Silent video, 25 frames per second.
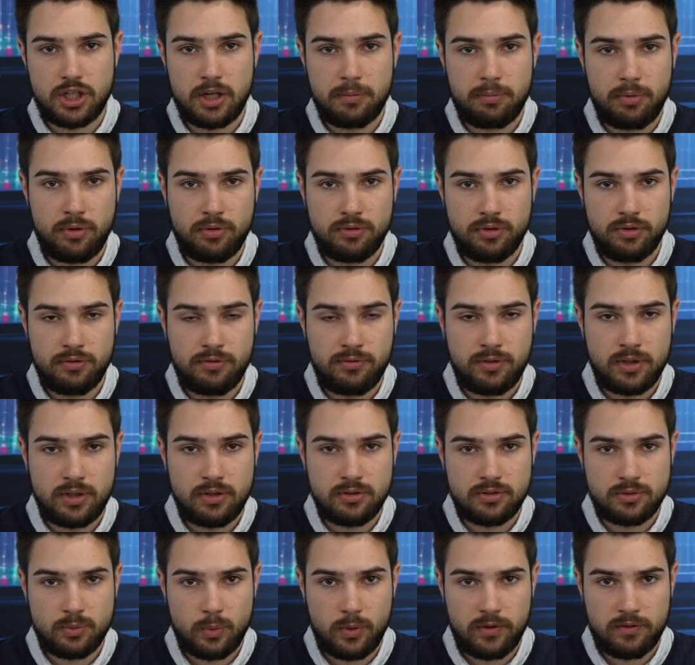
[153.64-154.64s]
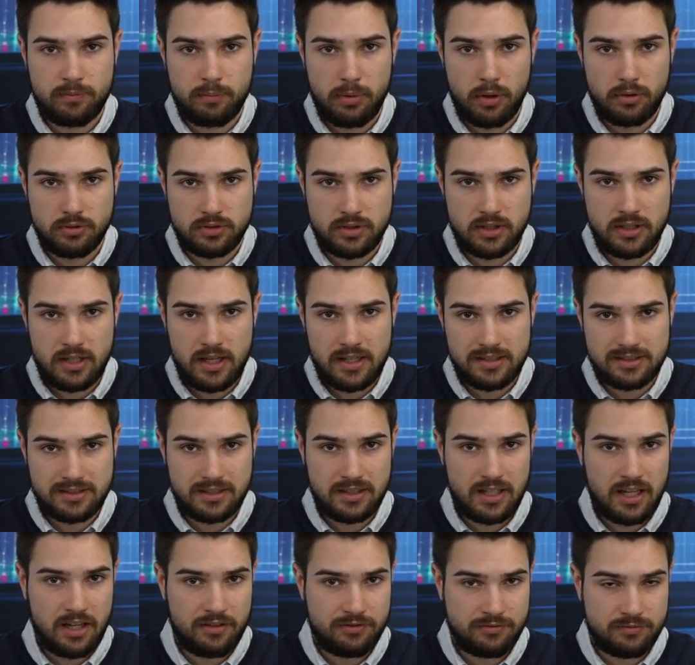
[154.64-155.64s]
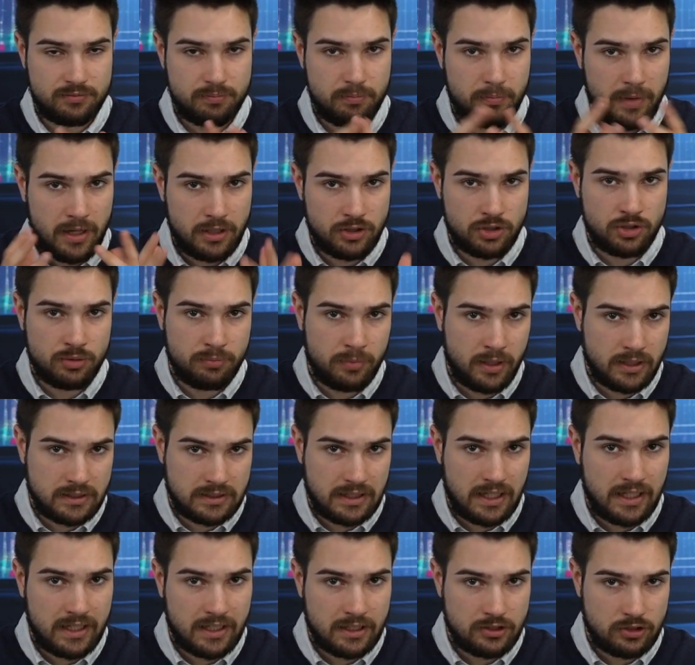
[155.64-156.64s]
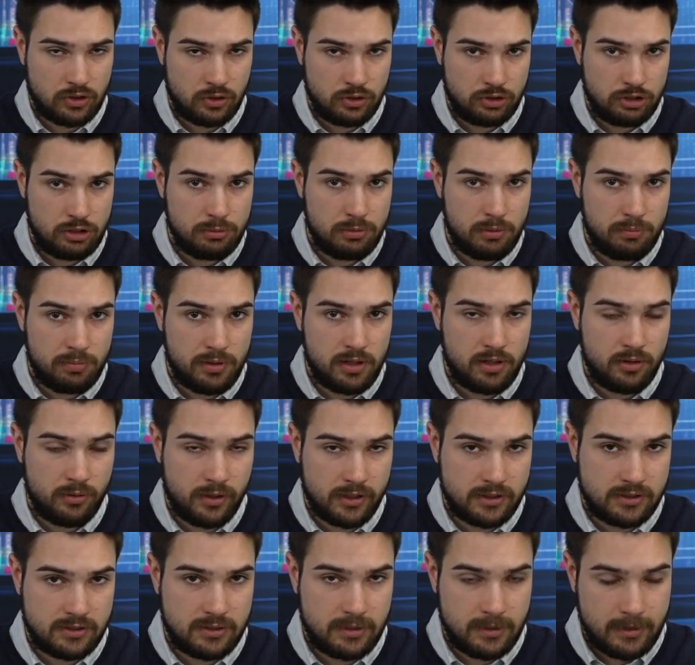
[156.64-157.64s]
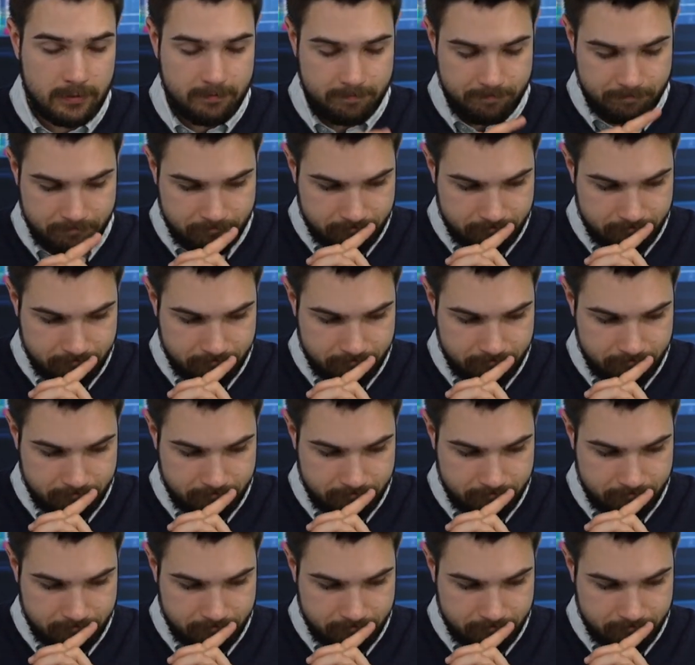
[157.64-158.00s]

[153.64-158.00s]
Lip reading: it up on the videos we've posted yesterday. I've mentioned my targets on GBP USD.